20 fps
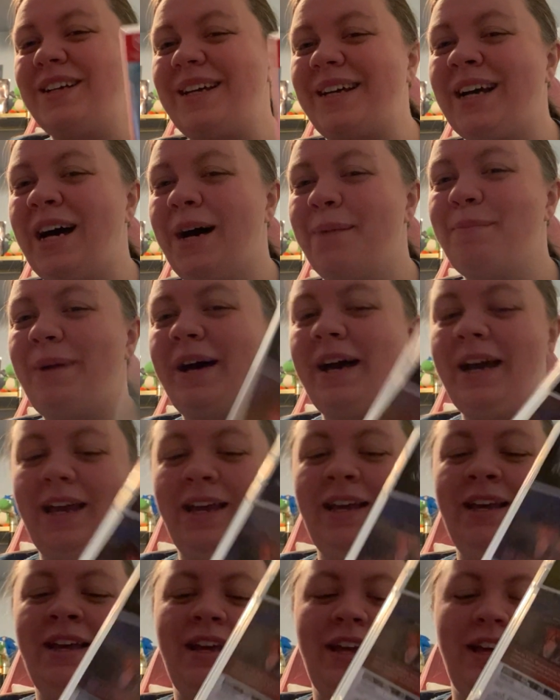to come
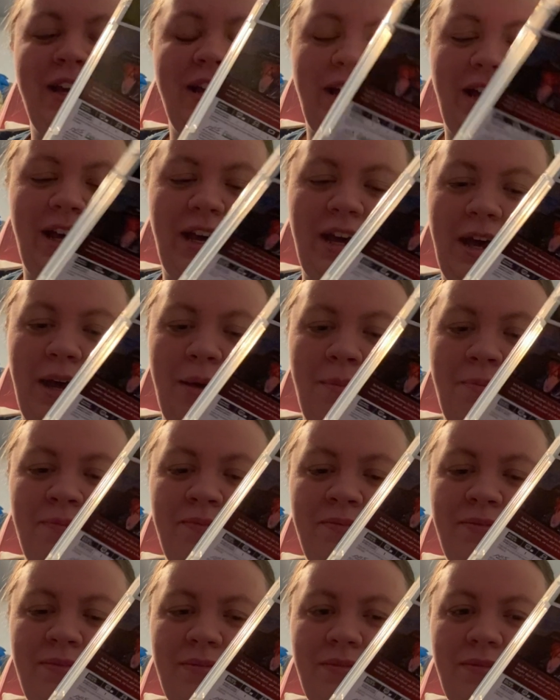by
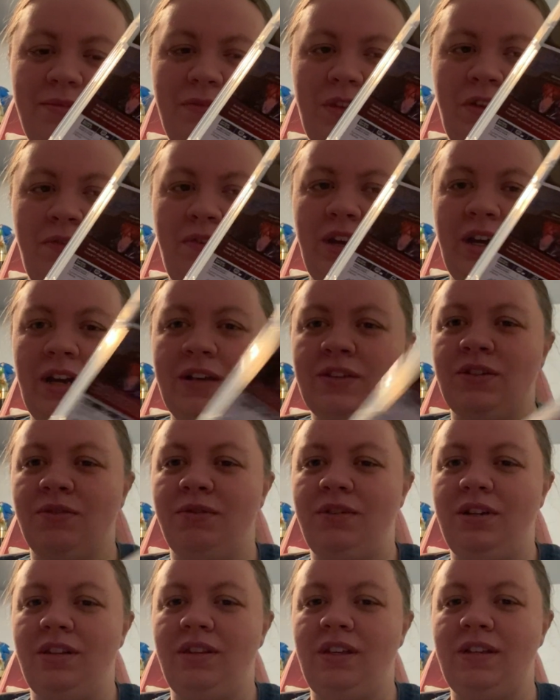if you guys are
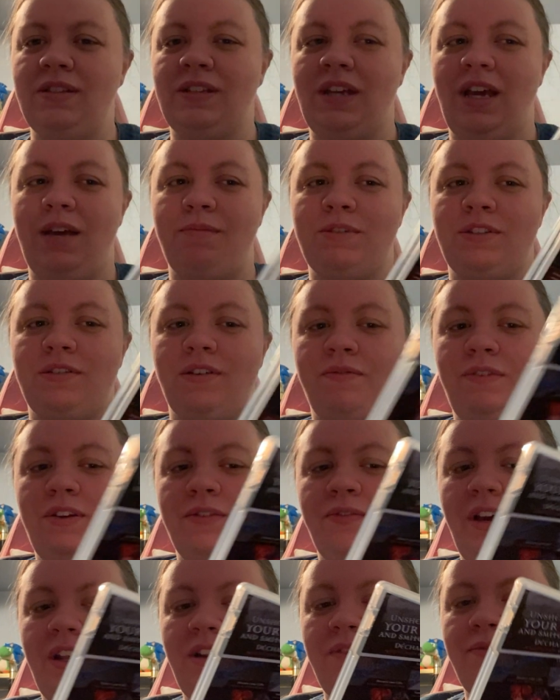into these games. So if you
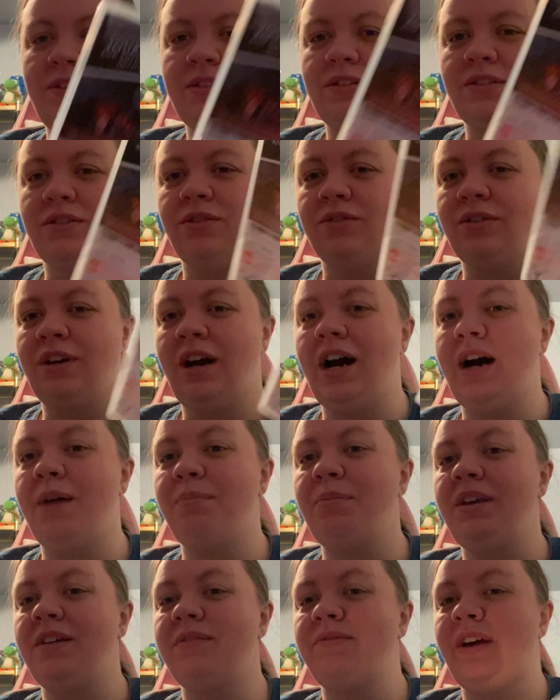find a physical
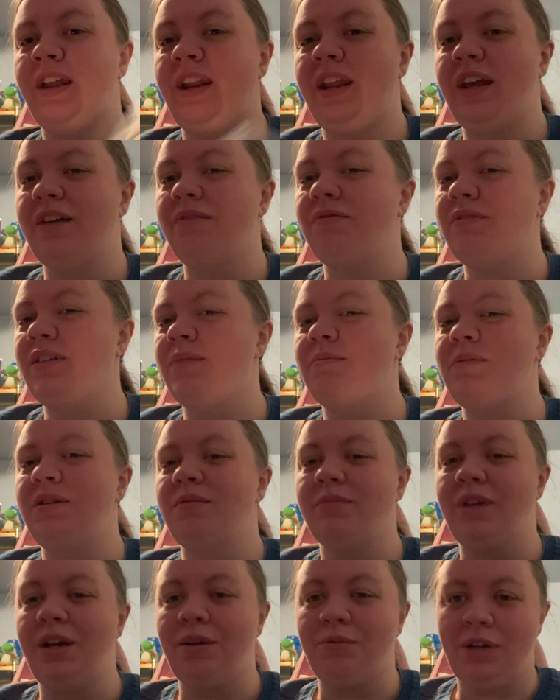copy of any of them, you
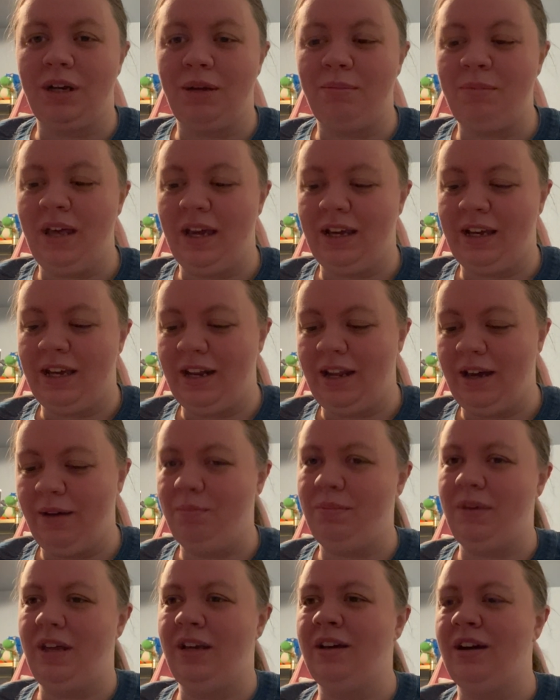might want to pick it
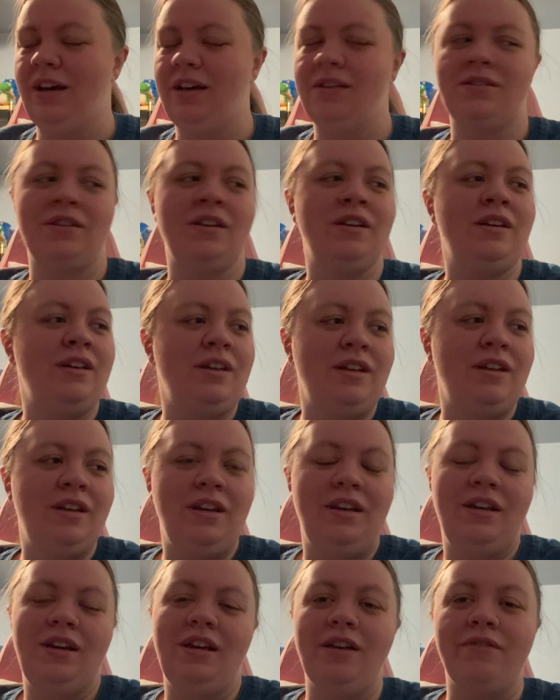up, because
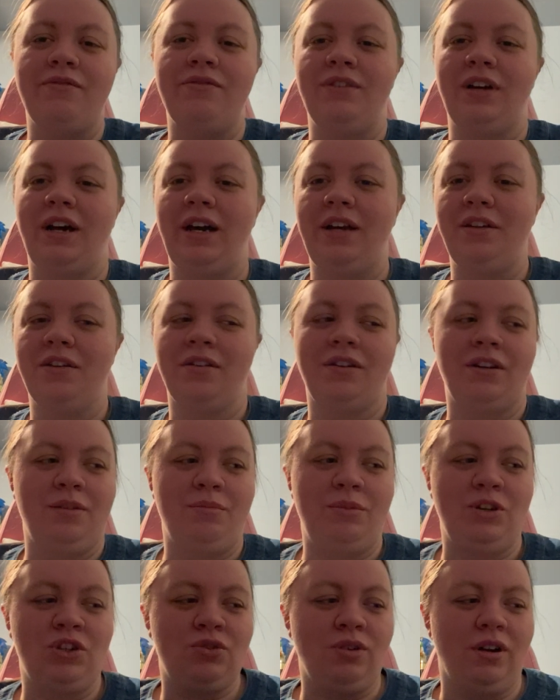if not, you're going to
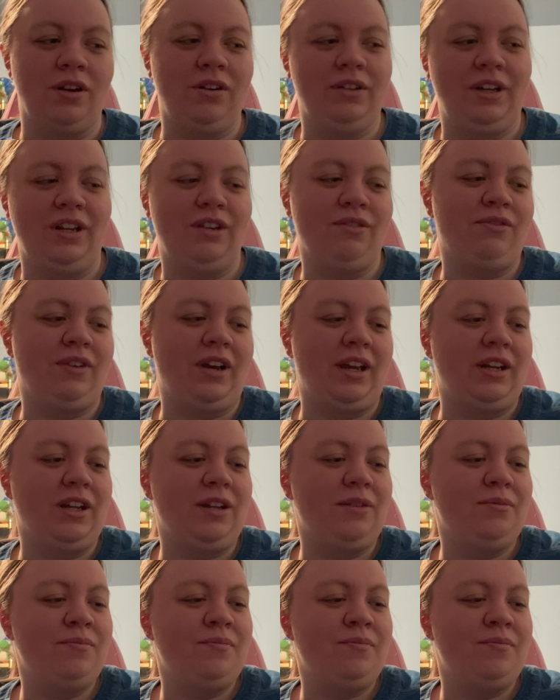be struggling to find it.